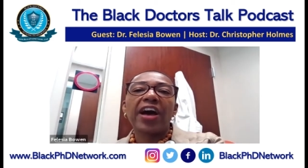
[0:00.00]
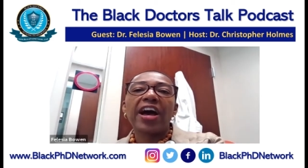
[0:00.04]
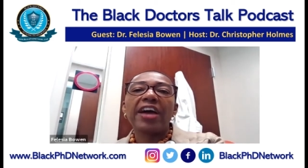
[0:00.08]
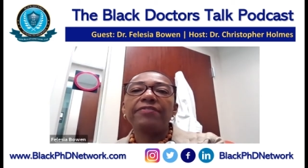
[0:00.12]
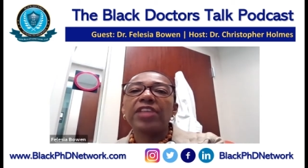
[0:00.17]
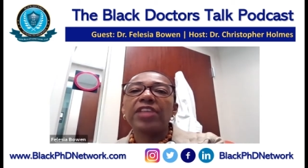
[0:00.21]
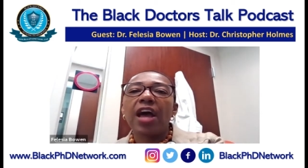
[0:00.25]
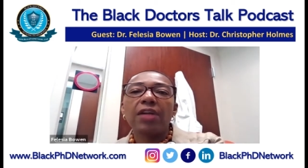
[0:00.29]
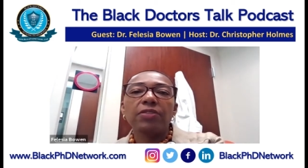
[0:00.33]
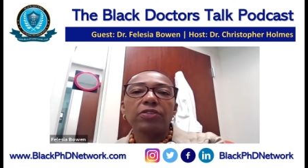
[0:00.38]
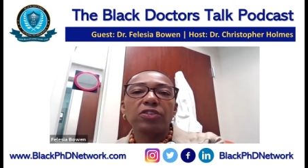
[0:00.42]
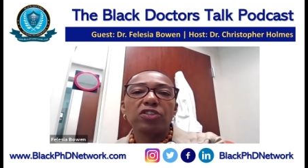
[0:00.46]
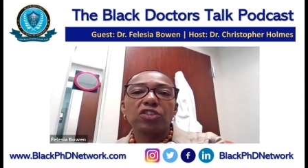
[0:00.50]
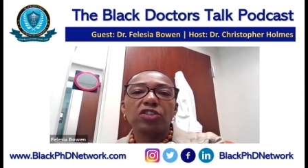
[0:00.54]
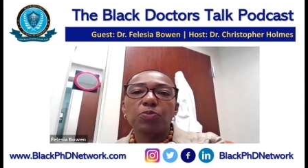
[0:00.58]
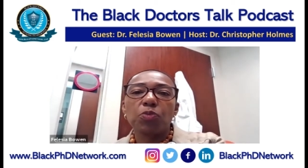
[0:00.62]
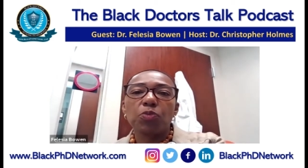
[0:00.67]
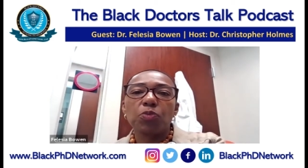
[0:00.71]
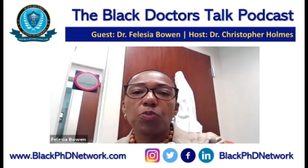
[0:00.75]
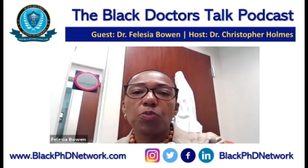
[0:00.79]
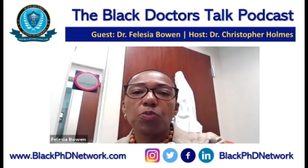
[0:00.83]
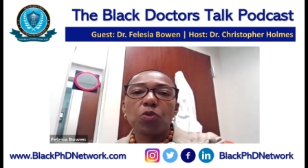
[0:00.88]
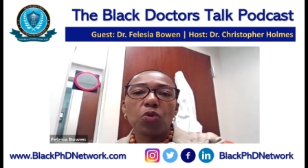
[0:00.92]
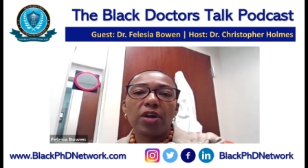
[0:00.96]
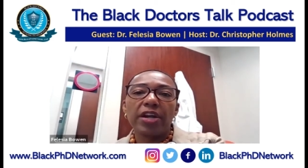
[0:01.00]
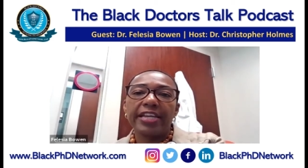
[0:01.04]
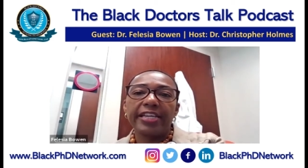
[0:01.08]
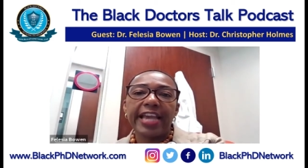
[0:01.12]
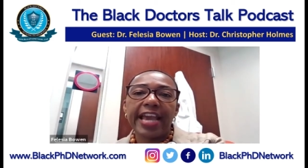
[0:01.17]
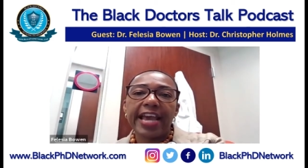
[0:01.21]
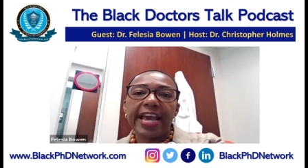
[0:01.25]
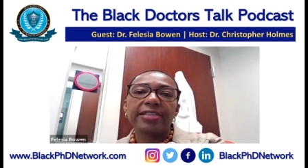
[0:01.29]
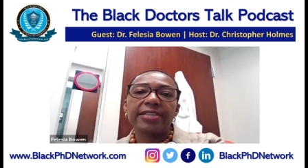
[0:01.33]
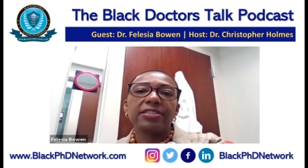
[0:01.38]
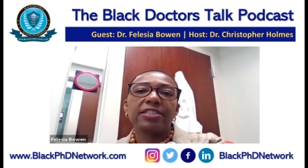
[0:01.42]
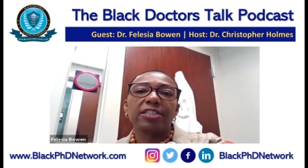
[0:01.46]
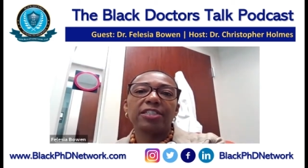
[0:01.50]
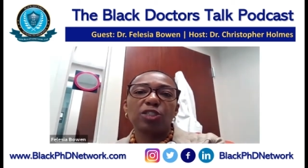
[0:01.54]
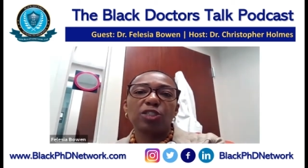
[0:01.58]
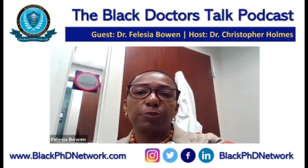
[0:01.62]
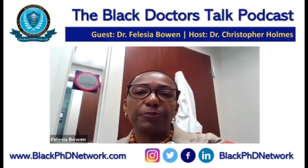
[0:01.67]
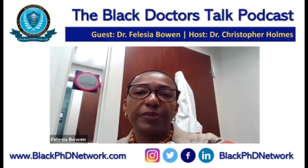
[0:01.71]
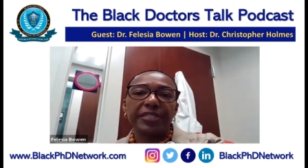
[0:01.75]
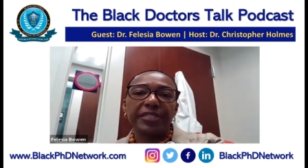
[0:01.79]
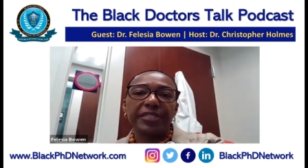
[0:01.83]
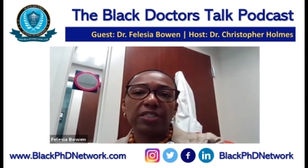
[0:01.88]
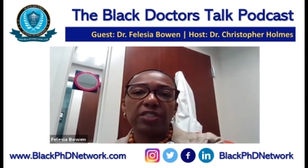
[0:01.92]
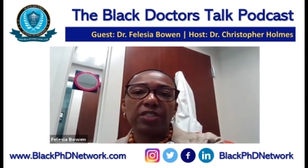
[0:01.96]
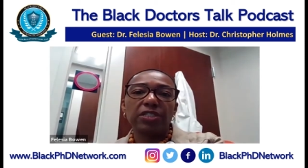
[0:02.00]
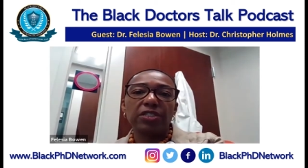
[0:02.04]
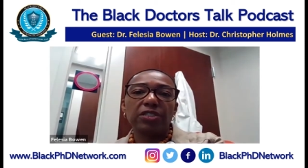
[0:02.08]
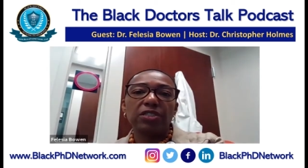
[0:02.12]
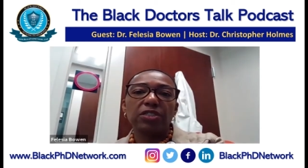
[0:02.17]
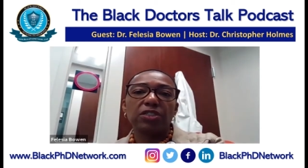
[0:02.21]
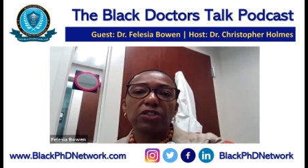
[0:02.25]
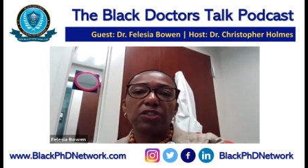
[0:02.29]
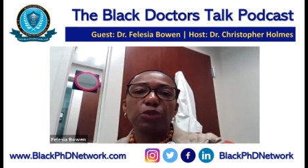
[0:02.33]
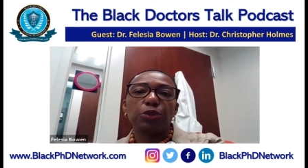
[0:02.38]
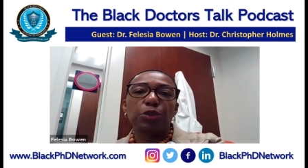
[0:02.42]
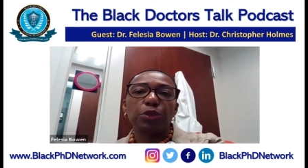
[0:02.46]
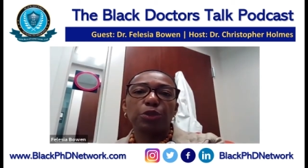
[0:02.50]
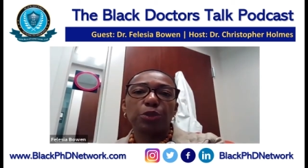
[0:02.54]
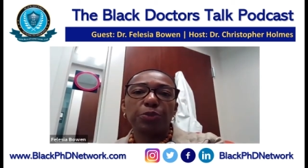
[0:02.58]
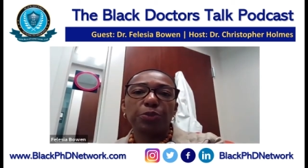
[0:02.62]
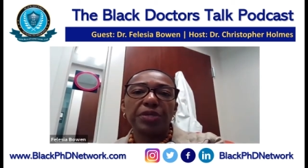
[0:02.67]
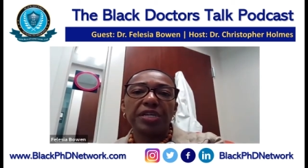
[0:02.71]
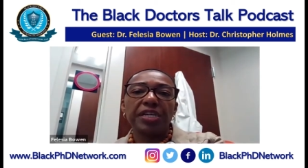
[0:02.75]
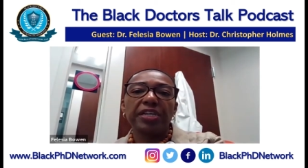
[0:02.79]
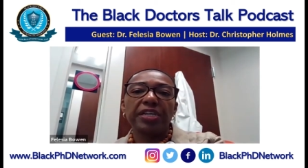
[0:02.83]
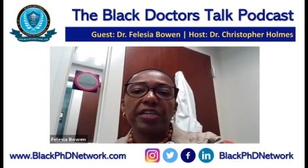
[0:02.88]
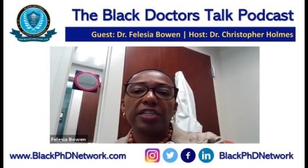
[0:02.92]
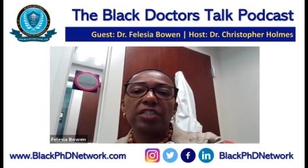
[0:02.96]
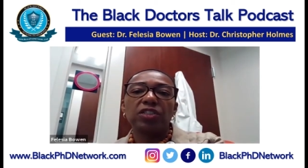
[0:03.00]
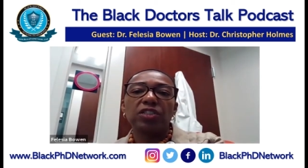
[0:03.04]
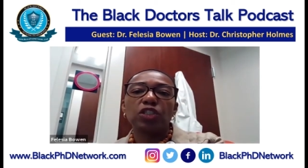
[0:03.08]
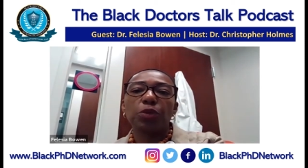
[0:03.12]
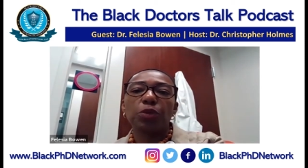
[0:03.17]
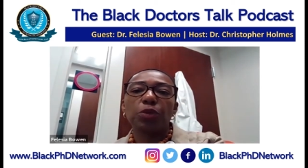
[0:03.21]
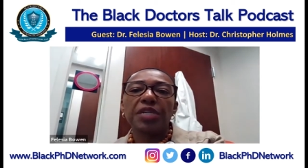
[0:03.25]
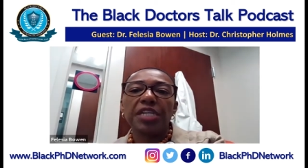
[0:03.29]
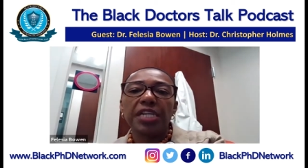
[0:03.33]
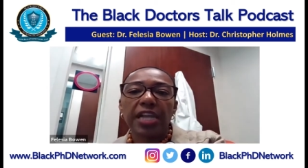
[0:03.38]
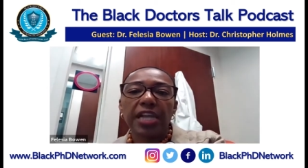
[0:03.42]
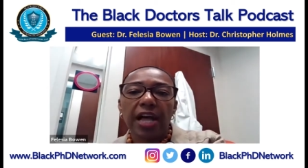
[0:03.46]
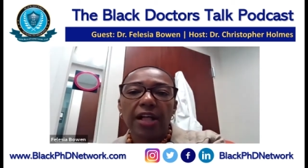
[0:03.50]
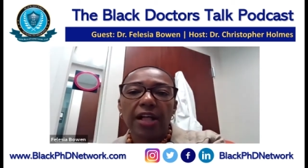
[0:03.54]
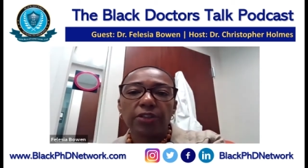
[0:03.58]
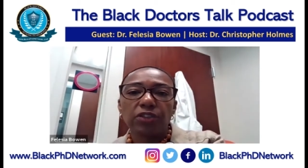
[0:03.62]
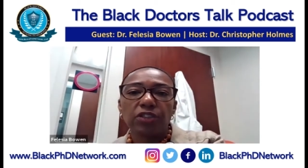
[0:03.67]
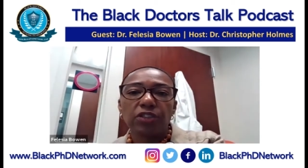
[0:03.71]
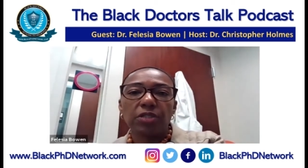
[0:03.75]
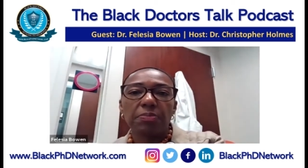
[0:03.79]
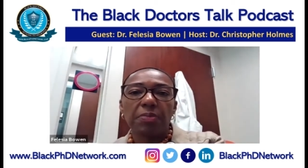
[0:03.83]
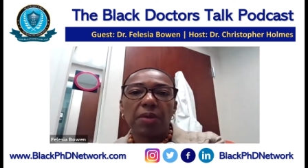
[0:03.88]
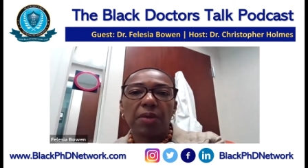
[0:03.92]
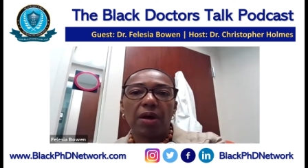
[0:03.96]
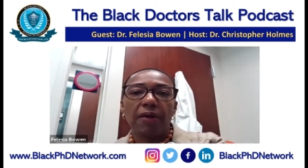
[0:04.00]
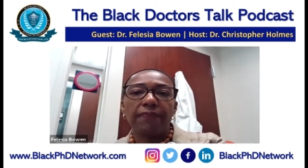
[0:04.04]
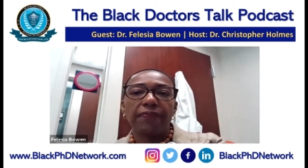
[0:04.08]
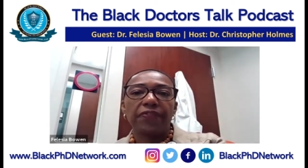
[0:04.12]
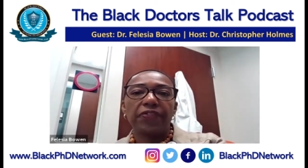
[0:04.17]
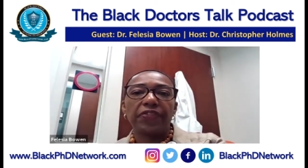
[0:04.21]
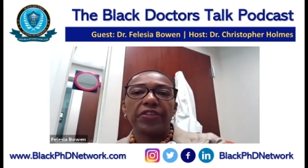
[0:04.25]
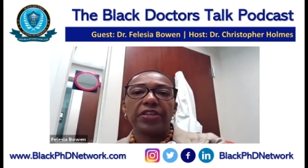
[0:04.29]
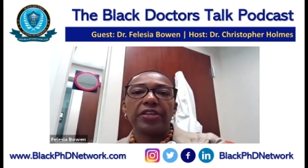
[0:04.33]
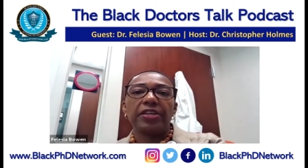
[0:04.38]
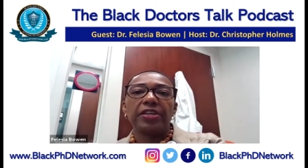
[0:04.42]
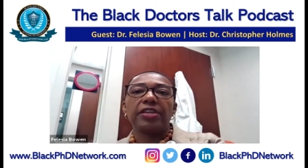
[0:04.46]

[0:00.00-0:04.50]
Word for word: $5 more in gas expenses through the week is $20 a month,